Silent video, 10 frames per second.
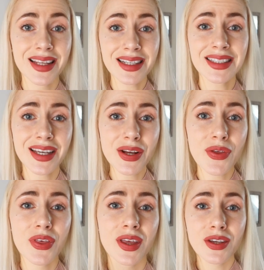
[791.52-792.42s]
That's it.
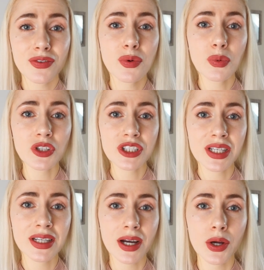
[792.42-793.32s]
Thank you for
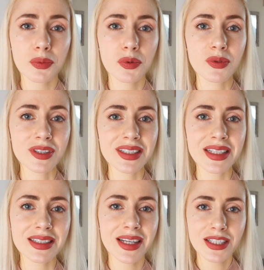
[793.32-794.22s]
watching. I hope we will see you
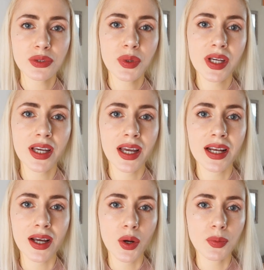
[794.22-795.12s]
next week
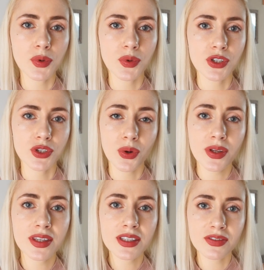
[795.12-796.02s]
again. I hope you enjoyed
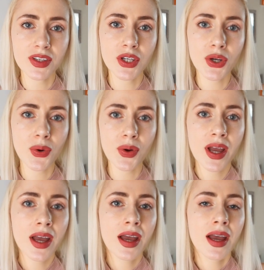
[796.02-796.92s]
this video.
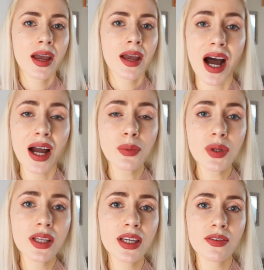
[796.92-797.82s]
I
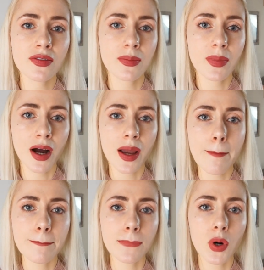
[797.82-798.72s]
will leave my
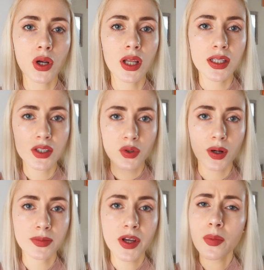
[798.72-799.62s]
model
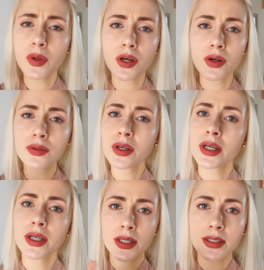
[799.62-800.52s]
Instagram down below.
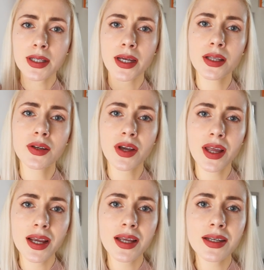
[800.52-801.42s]
Take a look at
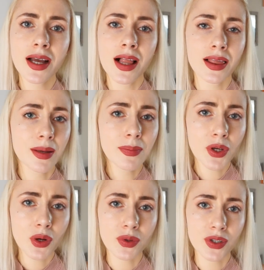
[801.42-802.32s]
it. Let me
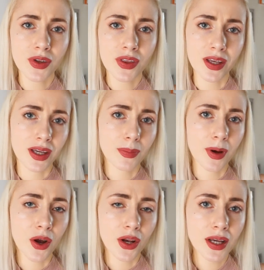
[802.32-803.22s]
know what you think
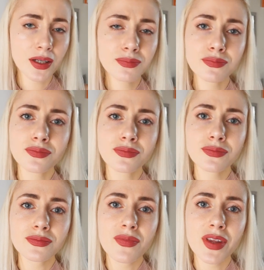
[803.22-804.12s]
about it.
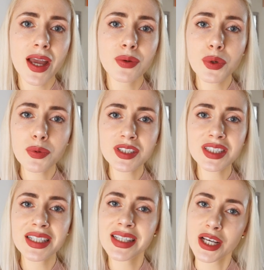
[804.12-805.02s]
And we will
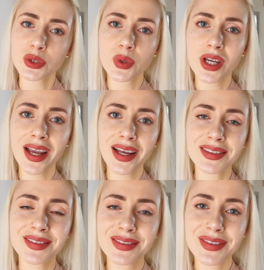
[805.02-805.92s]
see you next week again.
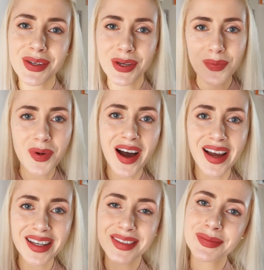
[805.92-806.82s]
Goodbye.